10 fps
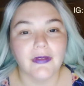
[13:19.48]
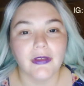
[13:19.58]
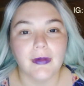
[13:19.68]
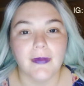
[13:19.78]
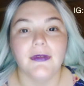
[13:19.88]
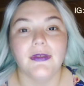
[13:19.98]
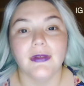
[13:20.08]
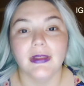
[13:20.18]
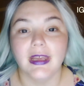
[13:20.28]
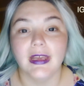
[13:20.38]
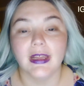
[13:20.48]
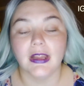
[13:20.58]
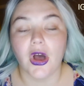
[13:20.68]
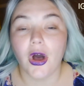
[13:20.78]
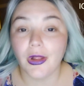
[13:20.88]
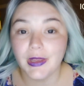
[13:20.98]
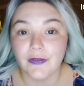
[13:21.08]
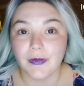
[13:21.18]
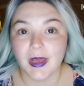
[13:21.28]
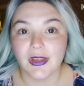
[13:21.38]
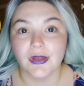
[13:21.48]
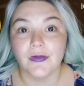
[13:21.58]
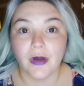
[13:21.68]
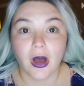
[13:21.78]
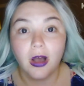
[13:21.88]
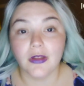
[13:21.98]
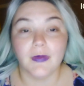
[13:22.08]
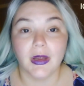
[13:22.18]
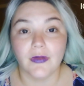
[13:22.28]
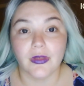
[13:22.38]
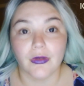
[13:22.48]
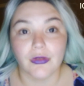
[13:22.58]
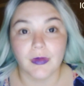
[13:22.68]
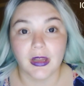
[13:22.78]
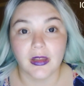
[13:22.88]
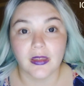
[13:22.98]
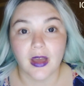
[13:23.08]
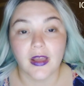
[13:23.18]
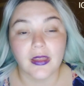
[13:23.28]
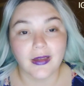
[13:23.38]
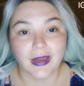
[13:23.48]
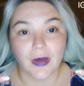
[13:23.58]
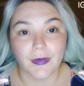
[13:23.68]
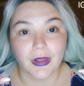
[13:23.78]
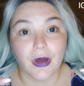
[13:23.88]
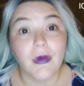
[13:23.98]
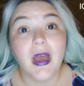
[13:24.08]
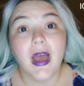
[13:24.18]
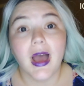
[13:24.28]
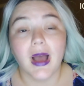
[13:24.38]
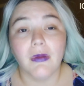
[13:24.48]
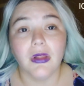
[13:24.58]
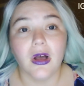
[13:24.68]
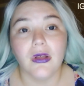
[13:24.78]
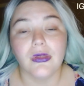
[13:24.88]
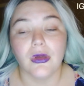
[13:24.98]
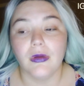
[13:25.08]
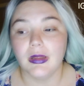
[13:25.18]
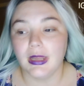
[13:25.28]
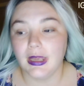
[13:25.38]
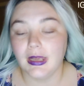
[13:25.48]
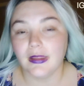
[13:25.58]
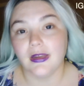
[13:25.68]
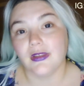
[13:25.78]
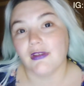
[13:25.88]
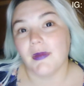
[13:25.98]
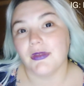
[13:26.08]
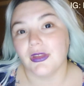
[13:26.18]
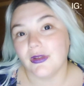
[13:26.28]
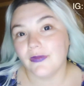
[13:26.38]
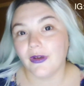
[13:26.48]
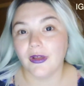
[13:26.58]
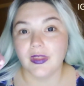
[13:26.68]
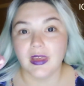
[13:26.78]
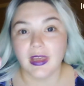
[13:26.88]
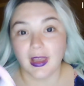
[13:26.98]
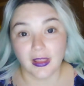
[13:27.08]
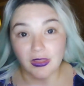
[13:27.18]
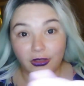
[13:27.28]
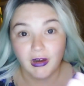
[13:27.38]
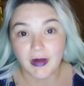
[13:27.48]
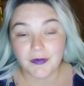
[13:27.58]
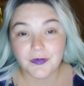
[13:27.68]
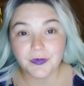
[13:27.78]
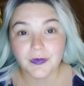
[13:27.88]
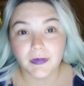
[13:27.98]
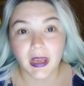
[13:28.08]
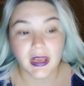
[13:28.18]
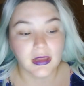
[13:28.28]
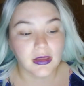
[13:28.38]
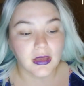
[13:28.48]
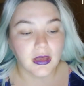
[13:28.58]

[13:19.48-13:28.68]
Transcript: remember to link all the information for all of my other social media sites down below. I will also link the description for the Instagram page,